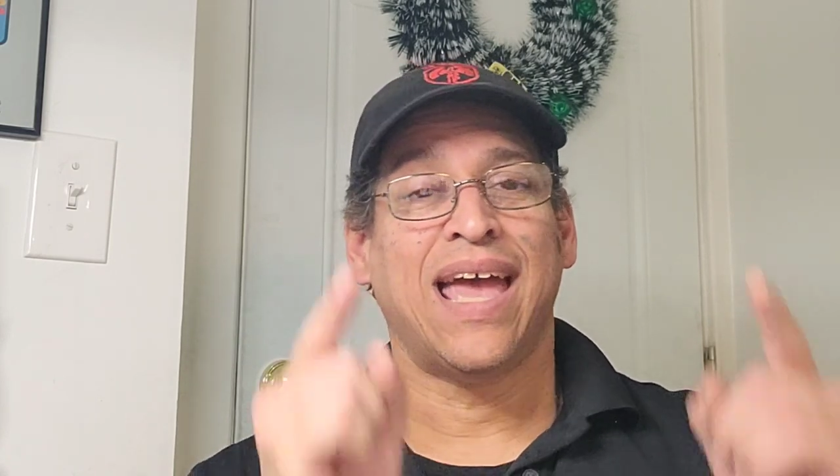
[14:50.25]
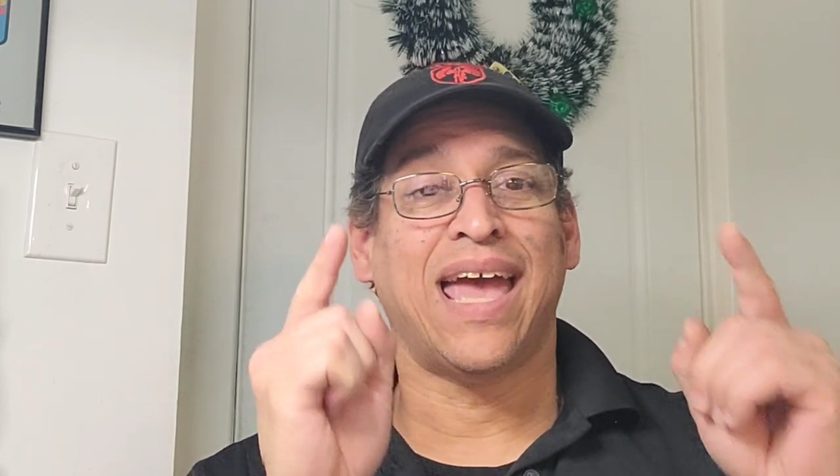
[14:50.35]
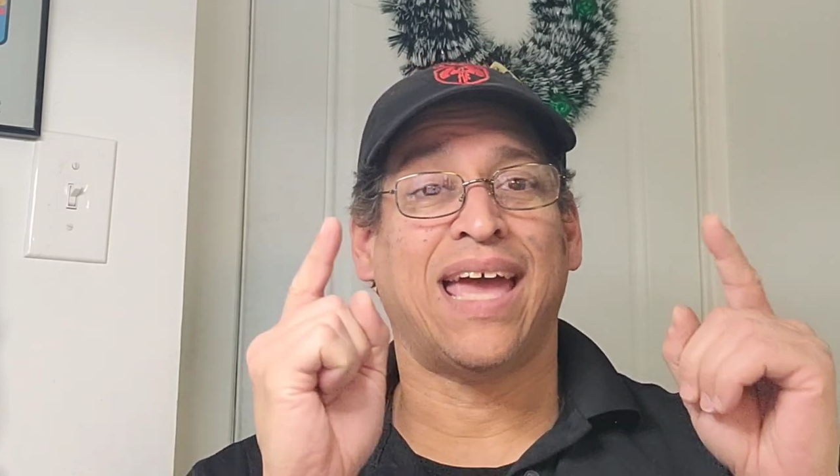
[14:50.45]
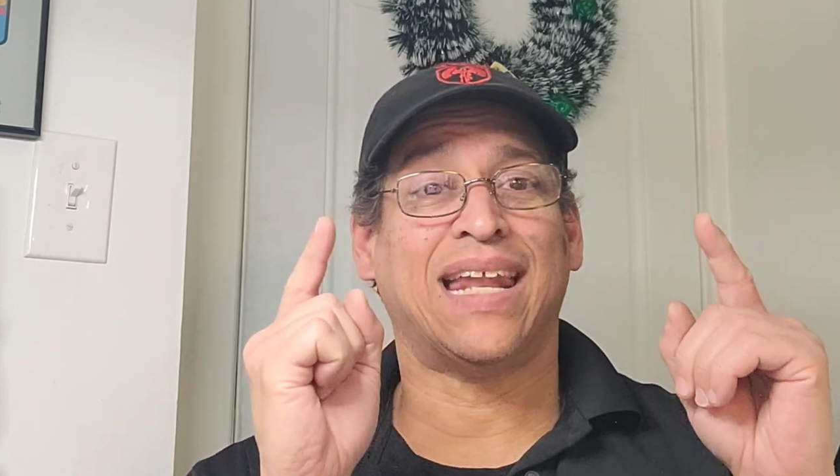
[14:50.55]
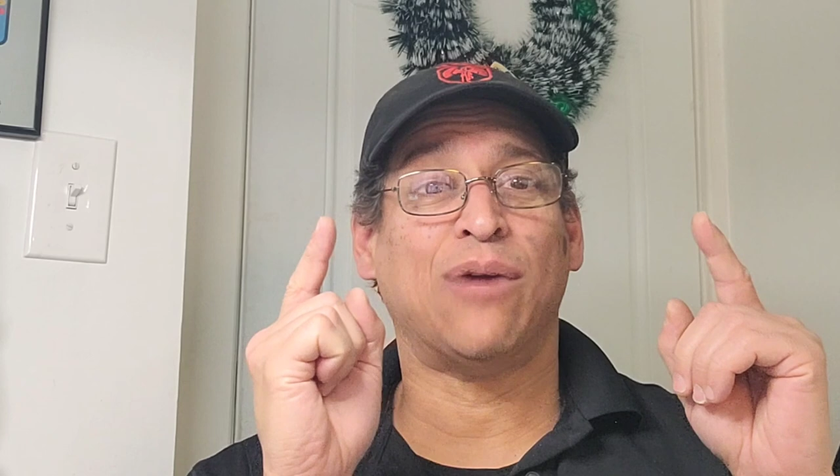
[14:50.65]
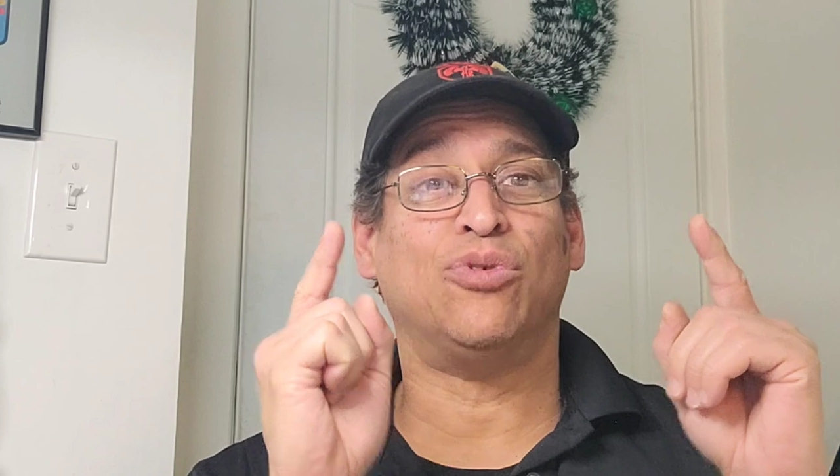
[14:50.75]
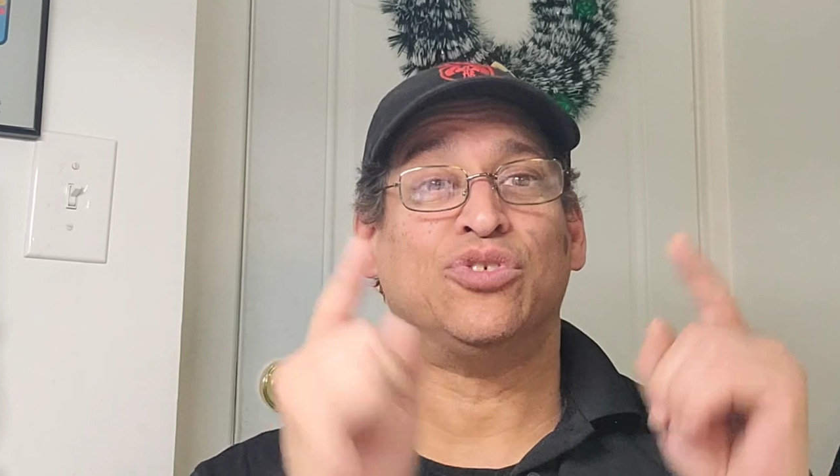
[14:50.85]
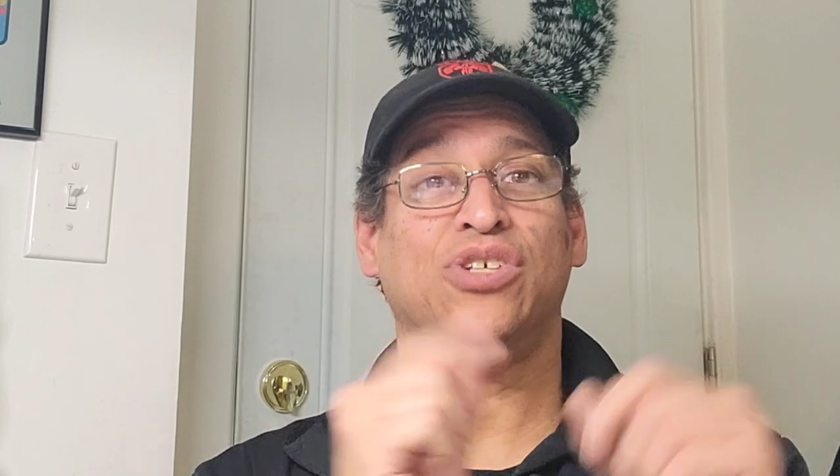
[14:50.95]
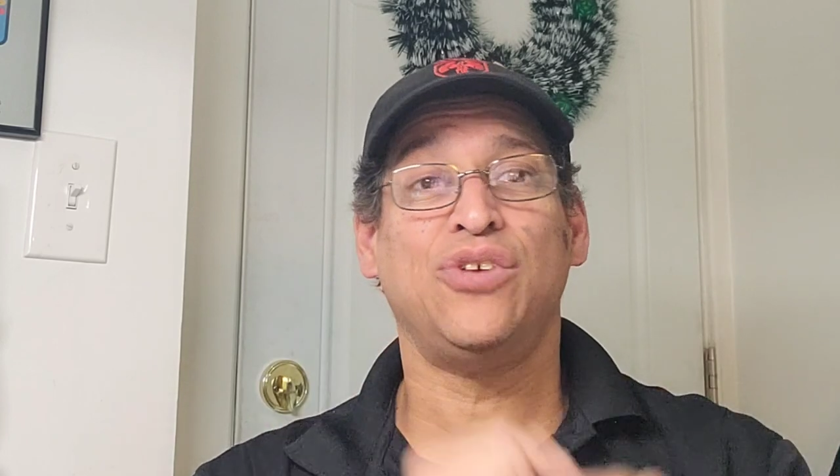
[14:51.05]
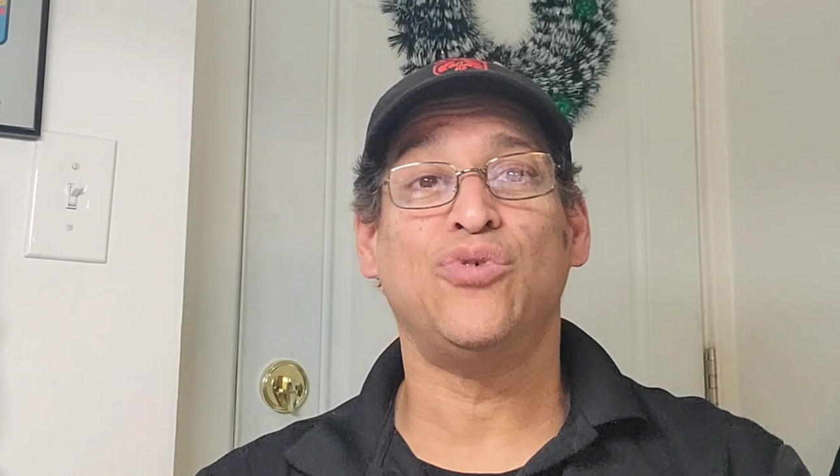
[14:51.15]
and I will
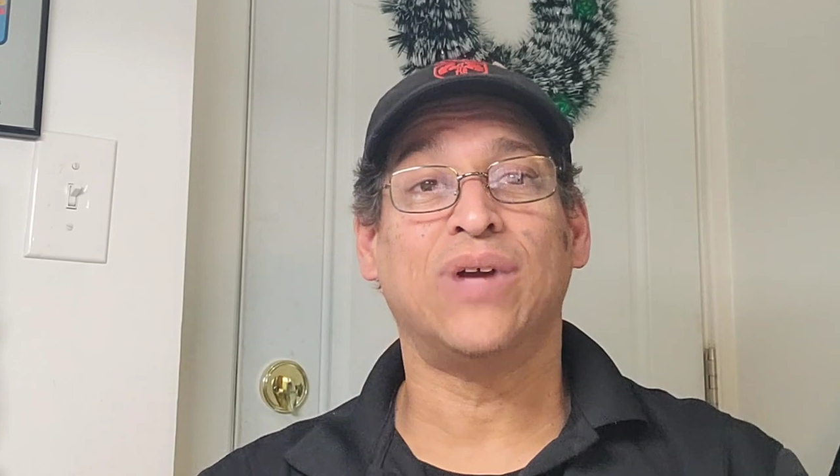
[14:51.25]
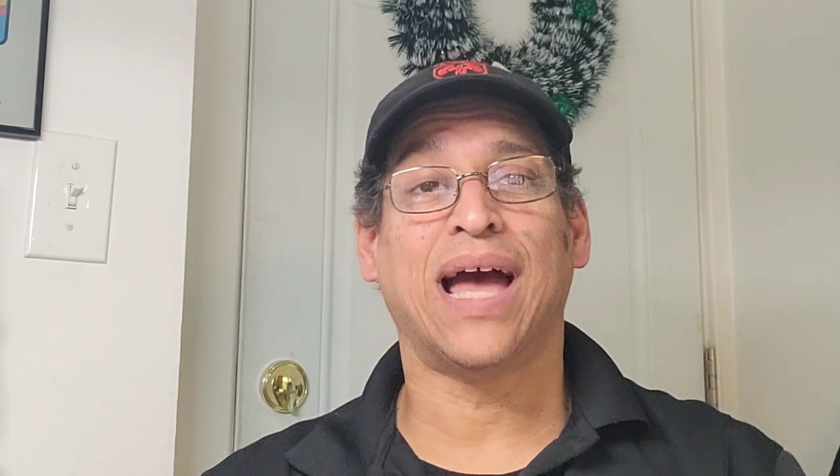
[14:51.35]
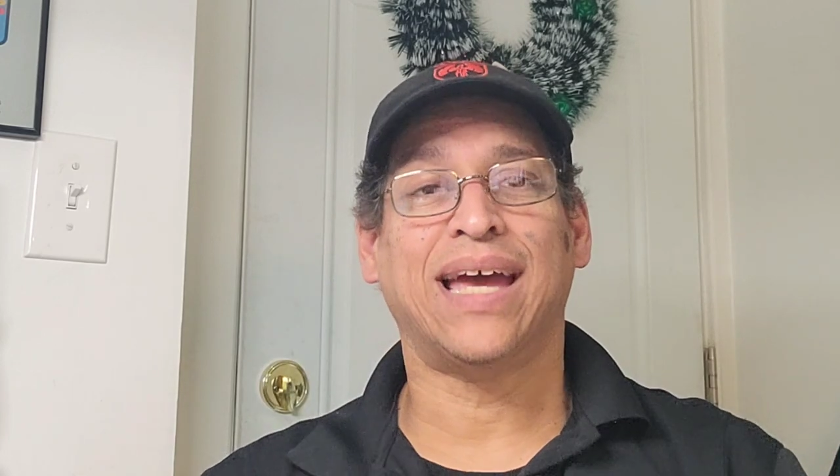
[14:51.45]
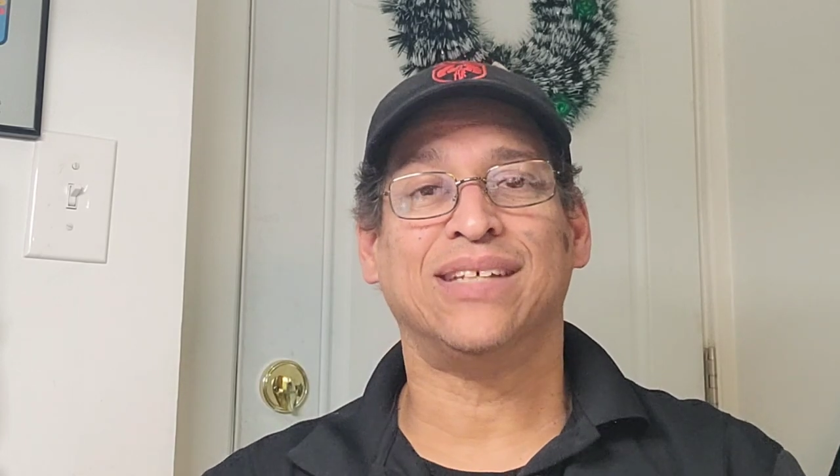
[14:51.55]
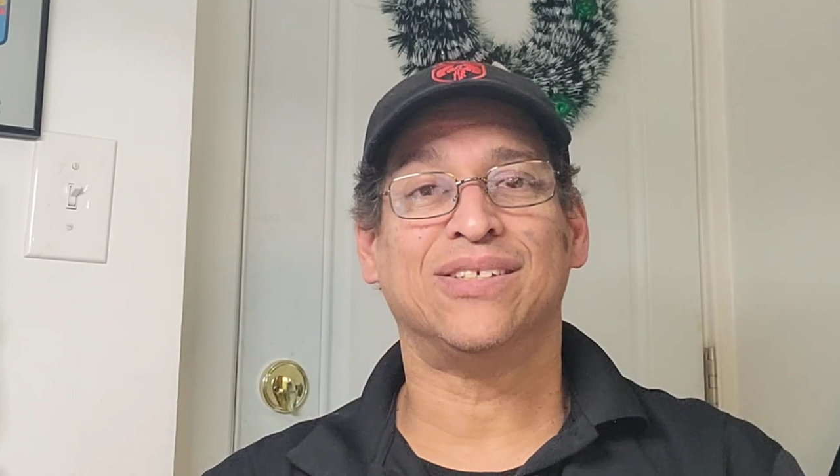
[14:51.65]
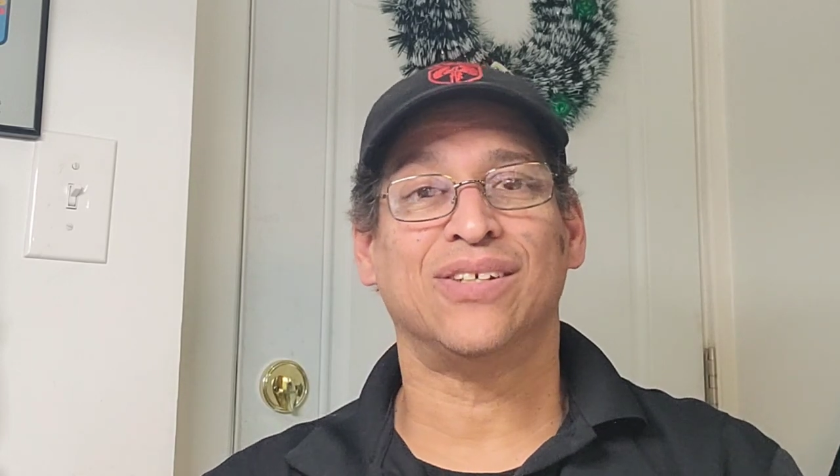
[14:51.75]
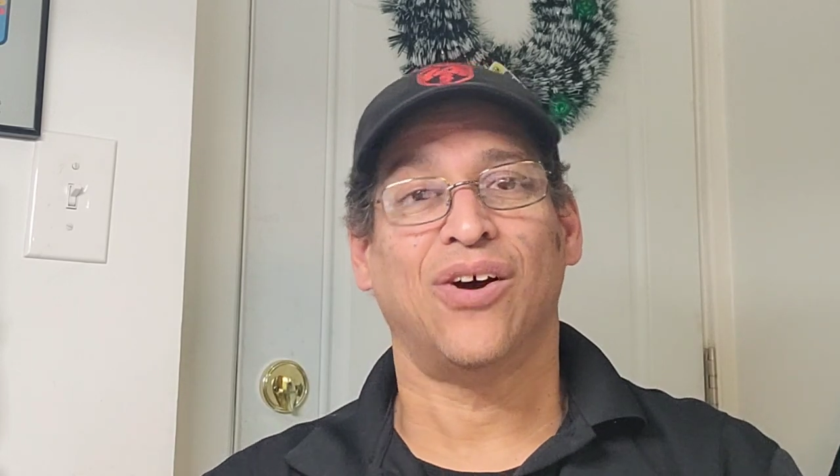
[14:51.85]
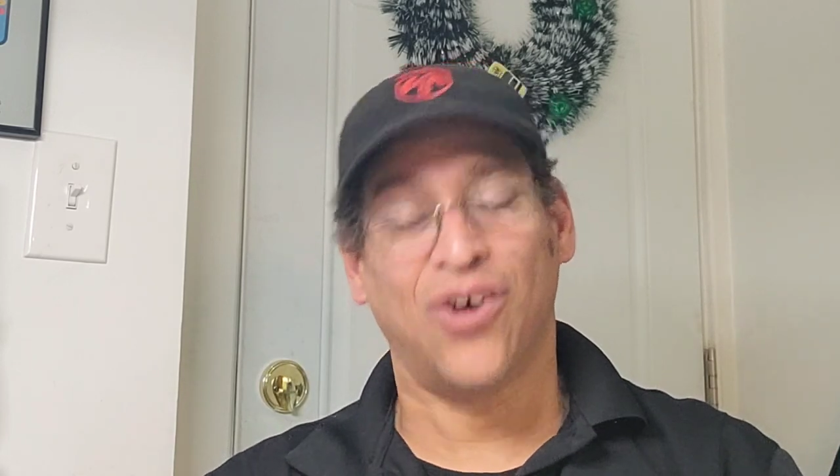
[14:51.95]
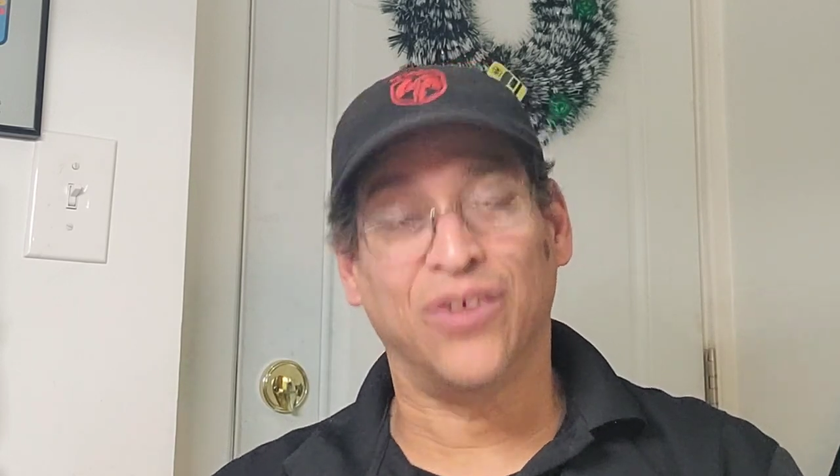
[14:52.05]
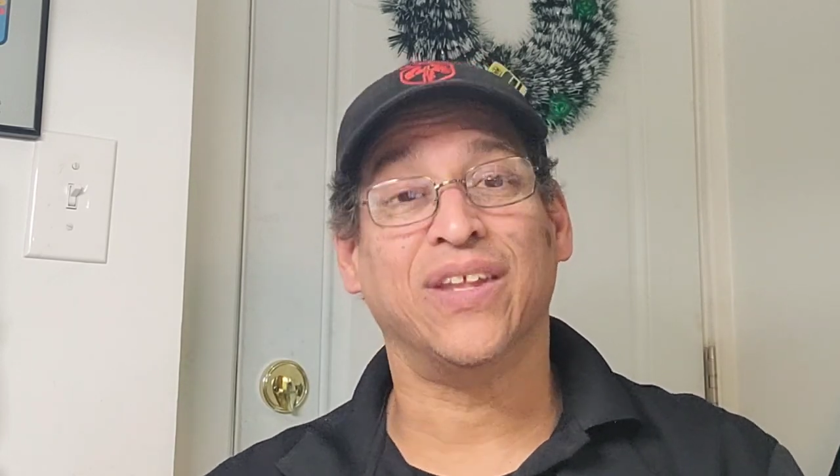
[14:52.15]
see you guys
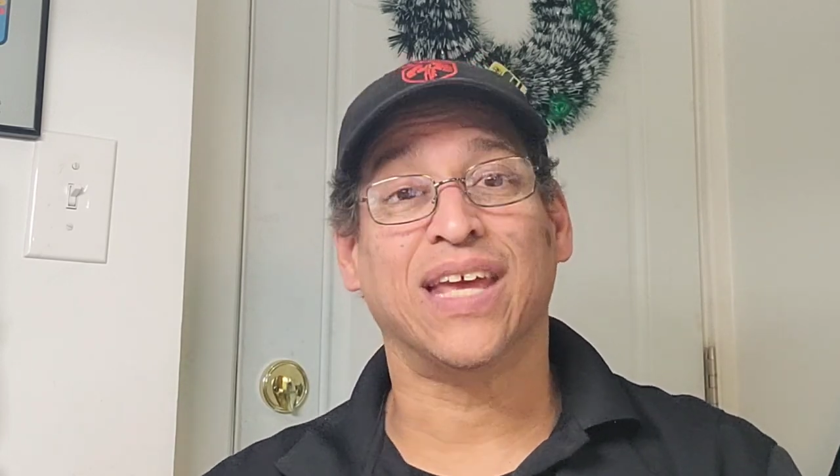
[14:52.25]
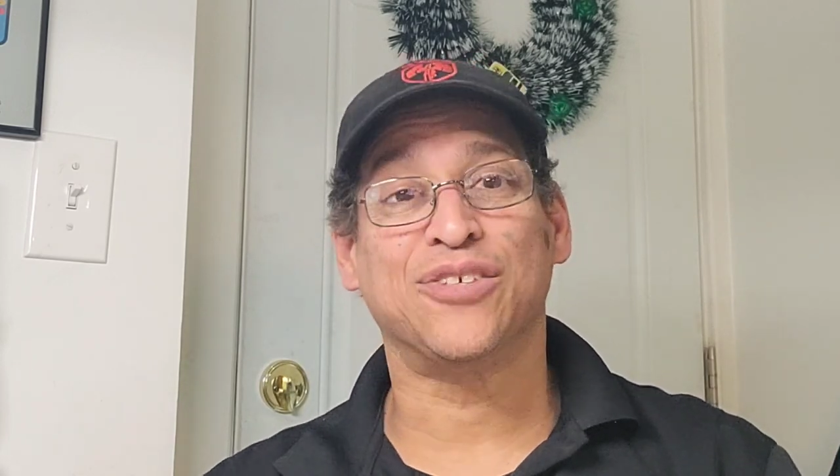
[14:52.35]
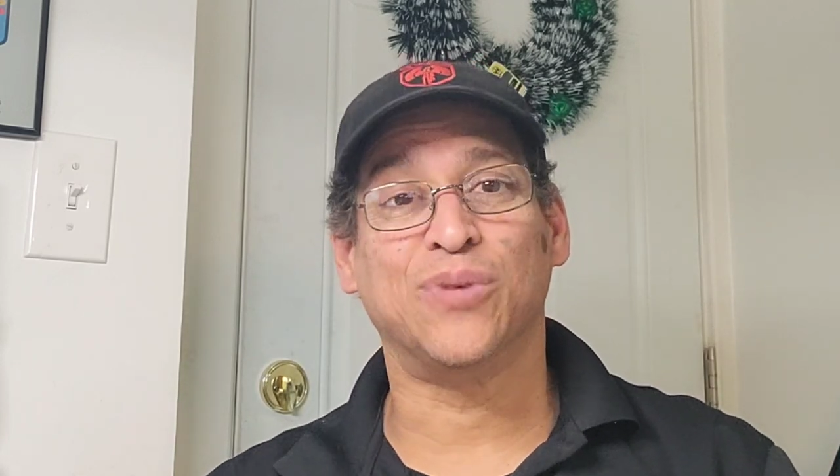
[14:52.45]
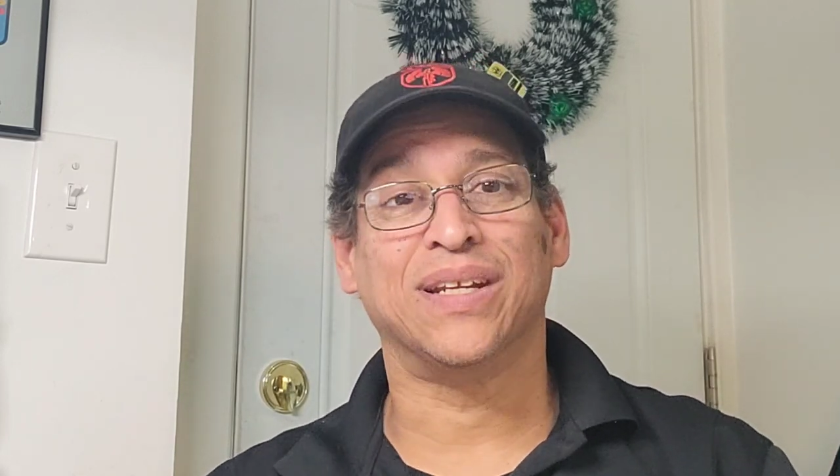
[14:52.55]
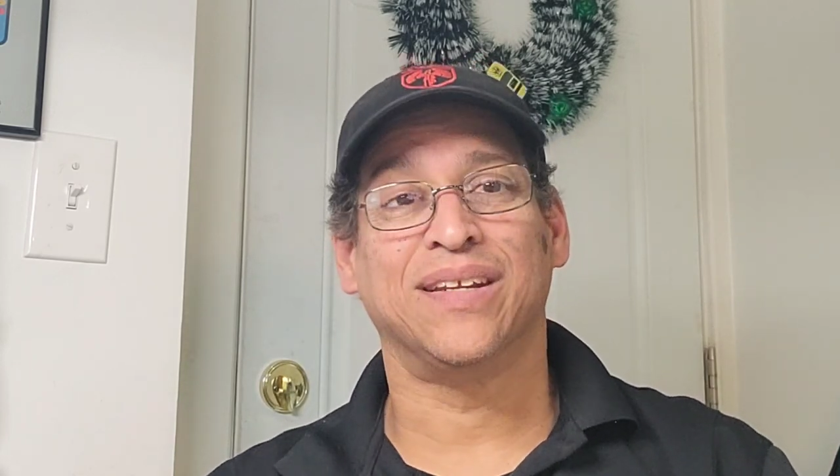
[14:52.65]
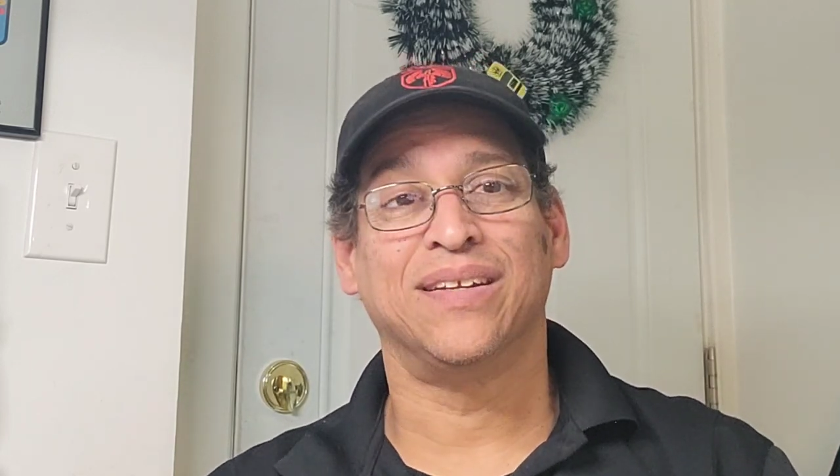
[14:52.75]
on the next one.